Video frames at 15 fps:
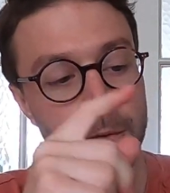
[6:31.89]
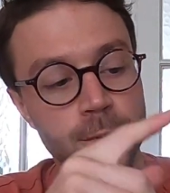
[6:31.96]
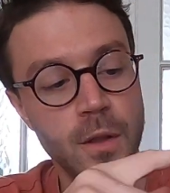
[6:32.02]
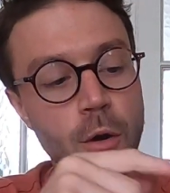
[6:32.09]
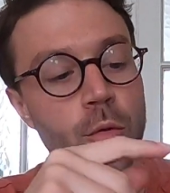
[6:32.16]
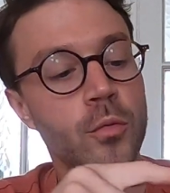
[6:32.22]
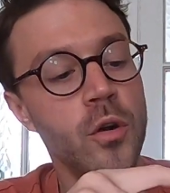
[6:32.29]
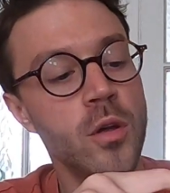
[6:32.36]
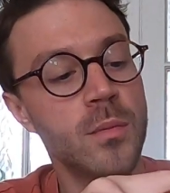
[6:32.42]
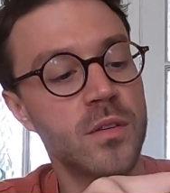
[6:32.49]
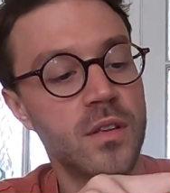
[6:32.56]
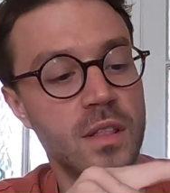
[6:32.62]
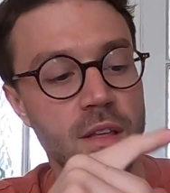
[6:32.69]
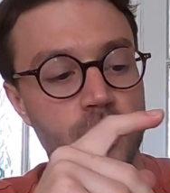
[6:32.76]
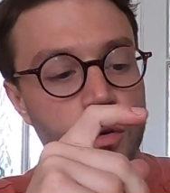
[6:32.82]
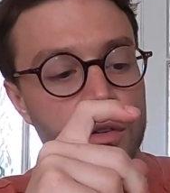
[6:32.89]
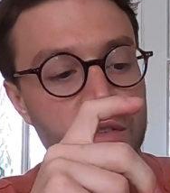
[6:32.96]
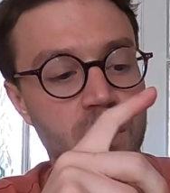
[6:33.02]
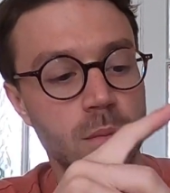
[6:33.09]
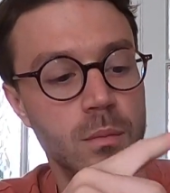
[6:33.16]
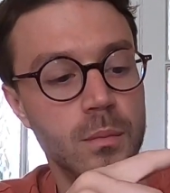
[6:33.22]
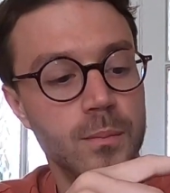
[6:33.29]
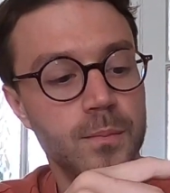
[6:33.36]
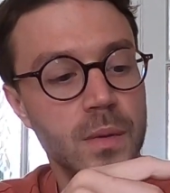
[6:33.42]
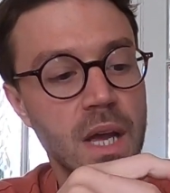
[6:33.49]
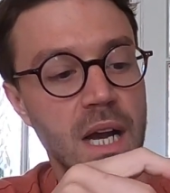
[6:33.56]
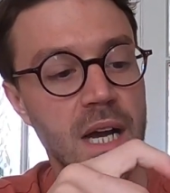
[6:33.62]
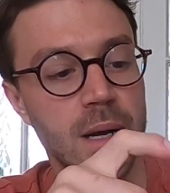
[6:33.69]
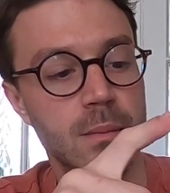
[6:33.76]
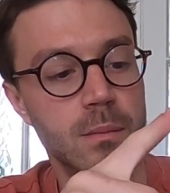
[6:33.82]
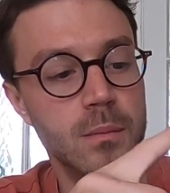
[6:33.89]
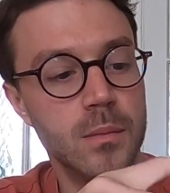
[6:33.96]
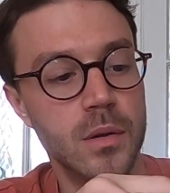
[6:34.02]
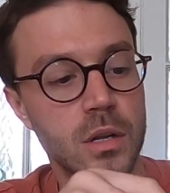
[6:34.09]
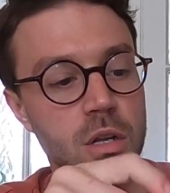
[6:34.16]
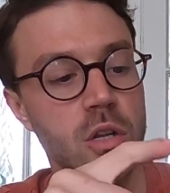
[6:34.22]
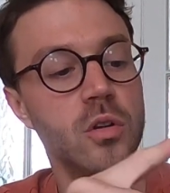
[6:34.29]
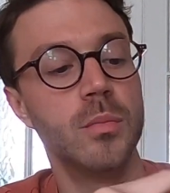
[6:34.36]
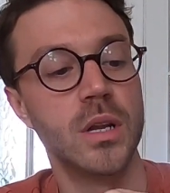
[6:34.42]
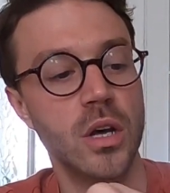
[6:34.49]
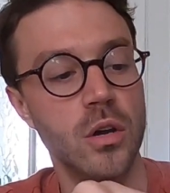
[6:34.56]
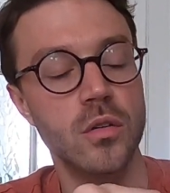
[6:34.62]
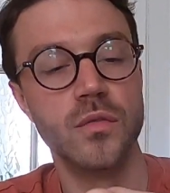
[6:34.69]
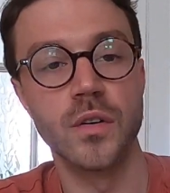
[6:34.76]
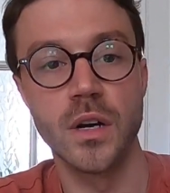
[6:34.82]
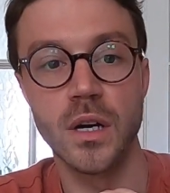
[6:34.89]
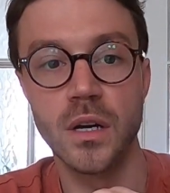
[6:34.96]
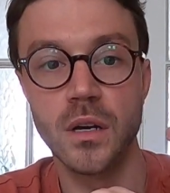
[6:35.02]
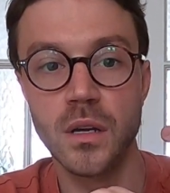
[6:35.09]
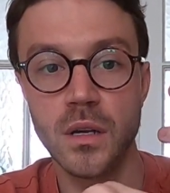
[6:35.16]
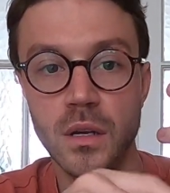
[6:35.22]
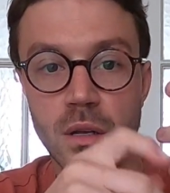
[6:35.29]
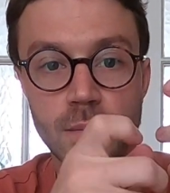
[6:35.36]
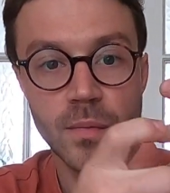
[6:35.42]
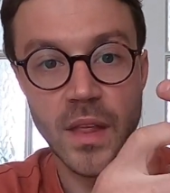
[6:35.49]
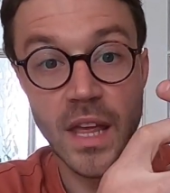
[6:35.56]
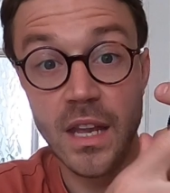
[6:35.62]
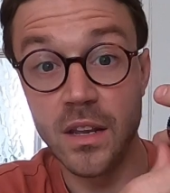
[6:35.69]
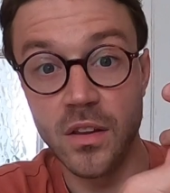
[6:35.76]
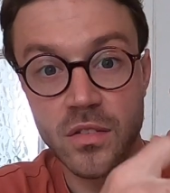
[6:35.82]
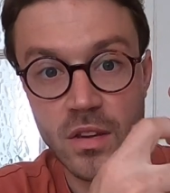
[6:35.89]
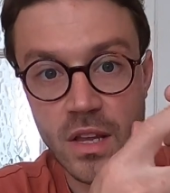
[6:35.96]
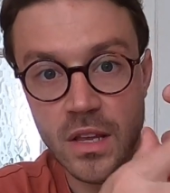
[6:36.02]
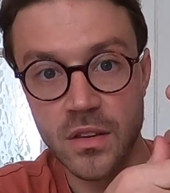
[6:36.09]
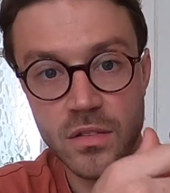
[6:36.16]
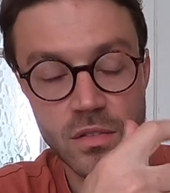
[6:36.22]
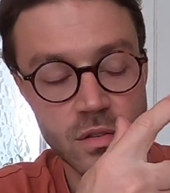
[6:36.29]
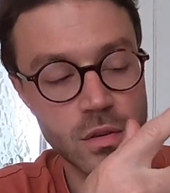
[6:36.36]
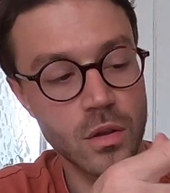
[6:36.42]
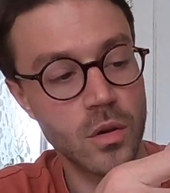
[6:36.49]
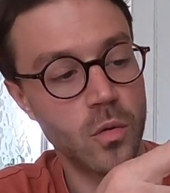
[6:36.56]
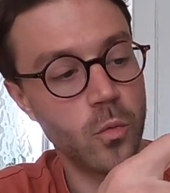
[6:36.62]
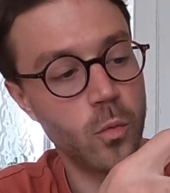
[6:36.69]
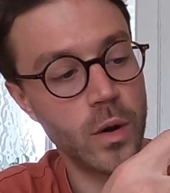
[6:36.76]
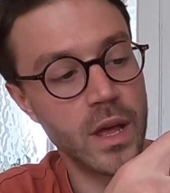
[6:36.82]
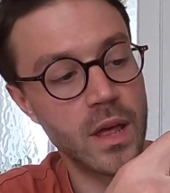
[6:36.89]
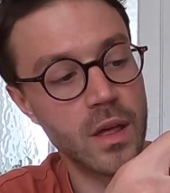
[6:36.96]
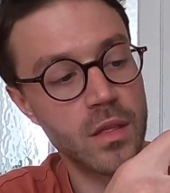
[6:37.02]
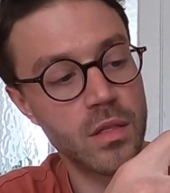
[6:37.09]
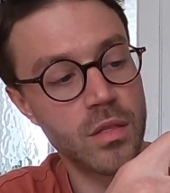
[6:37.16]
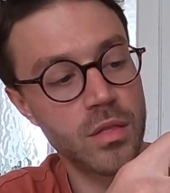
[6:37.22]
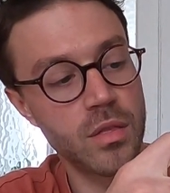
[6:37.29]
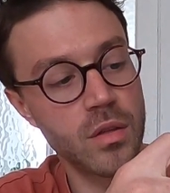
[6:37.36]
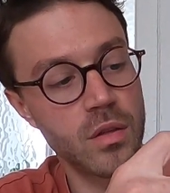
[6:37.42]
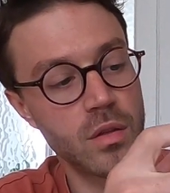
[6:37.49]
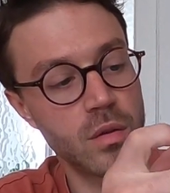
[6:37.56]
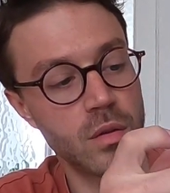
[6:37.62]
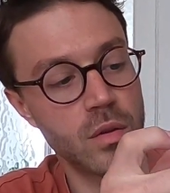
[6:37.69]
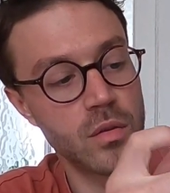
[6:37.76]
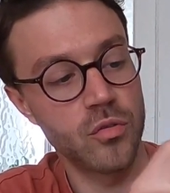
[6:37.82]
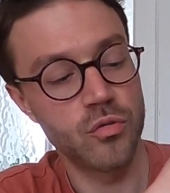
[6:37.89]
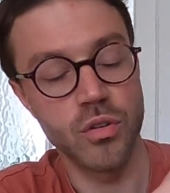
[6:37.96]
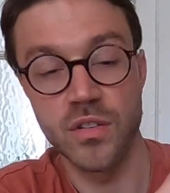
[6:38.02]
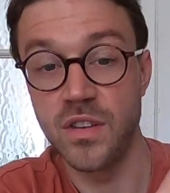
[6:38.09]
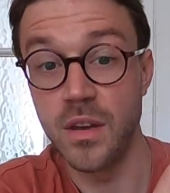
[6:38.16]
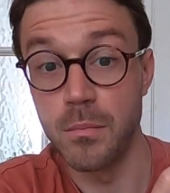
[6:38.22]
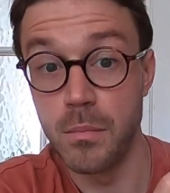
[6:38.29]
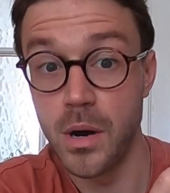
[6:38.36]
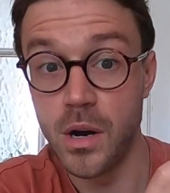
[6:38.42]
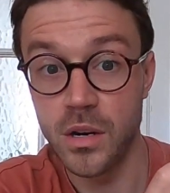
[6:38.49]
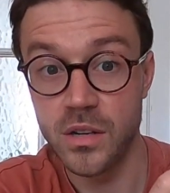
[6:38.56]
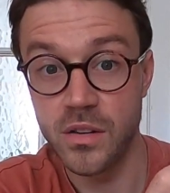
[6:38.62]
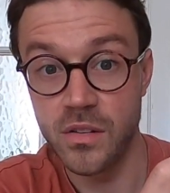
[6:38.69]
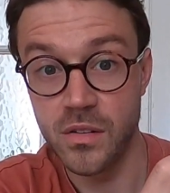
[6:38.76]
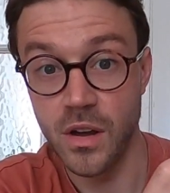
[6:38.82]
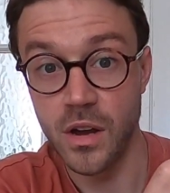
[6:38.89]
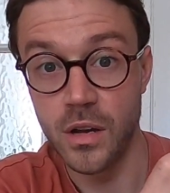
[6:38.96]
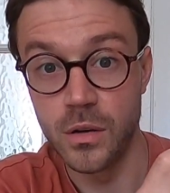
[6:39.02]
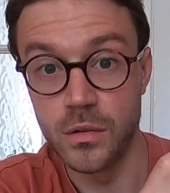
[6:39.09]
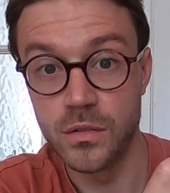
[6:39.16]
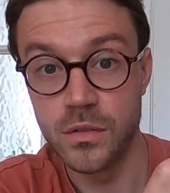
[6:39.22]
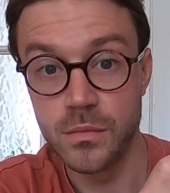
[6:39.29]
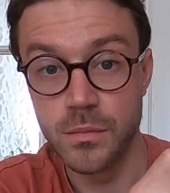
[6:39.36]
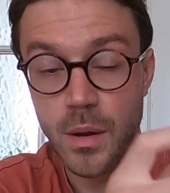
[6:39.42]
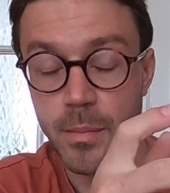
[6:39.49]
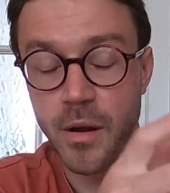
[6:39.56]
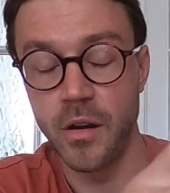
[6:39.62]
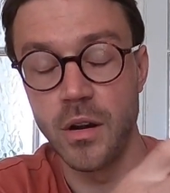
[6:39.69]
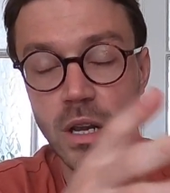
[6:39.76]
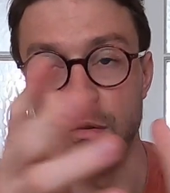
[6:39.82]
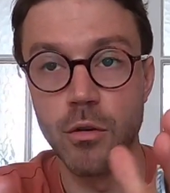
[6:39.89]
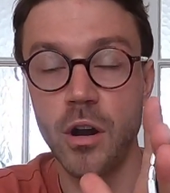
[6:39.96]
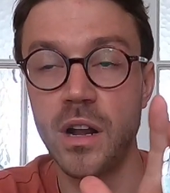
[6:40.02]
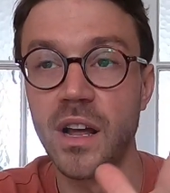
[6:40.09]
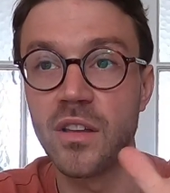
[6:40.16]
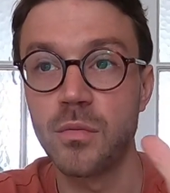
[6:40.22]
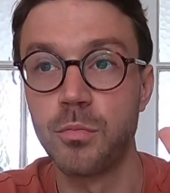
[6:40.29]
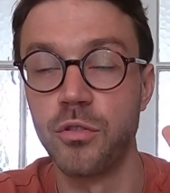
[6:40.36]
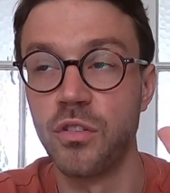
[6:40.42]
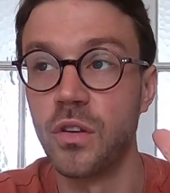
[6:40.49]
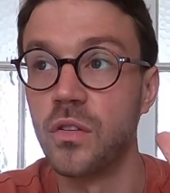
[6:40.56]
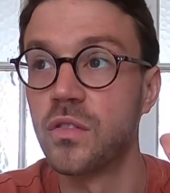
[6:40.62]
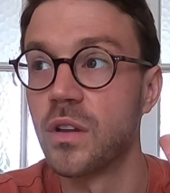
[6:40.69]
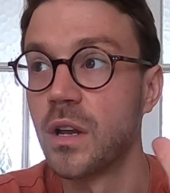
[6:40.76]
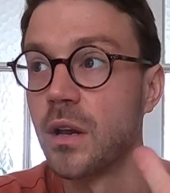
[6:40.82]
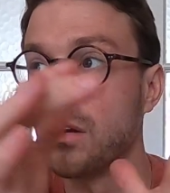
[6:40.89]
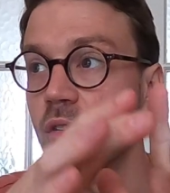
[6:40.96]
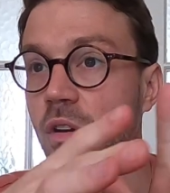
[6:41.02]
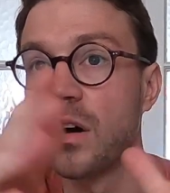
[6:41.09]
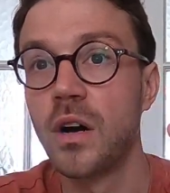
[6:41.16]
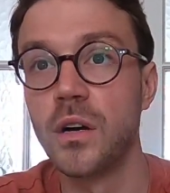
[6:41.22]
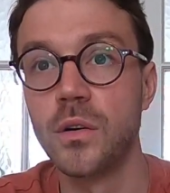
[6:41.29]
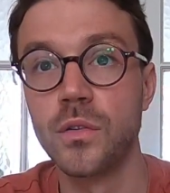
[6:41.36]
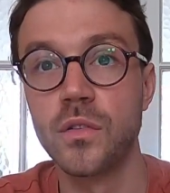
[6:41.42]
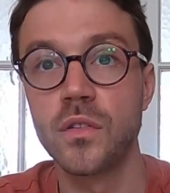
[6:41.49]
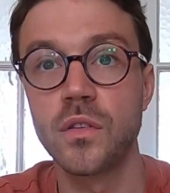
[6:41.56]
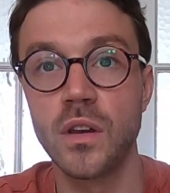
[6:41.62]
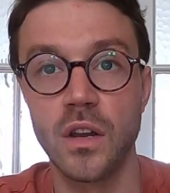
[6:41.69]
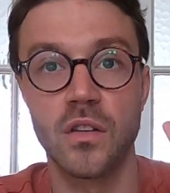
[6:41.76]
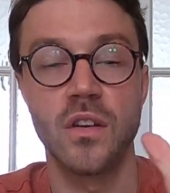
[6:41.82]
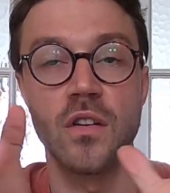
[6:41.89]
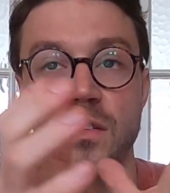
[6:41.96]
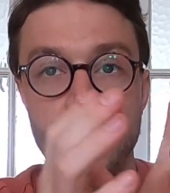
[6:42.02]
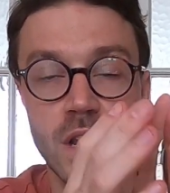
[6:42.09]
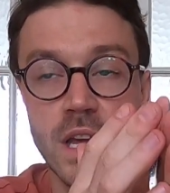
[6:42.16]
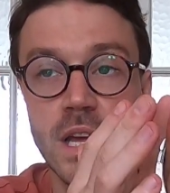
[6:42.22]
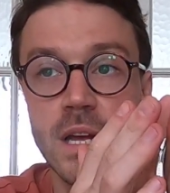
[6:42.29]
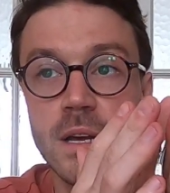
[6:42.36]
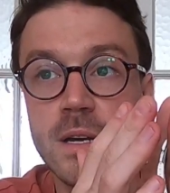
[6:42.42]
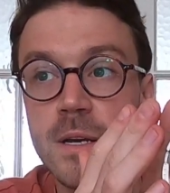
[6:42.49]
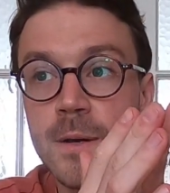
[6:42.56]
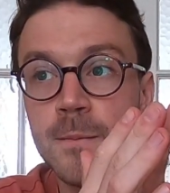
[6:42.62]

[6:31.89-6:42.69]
There are rumours that they've got some Luminova indices with tritium marked dials. Apparently Rolex produced a load of dials and essentially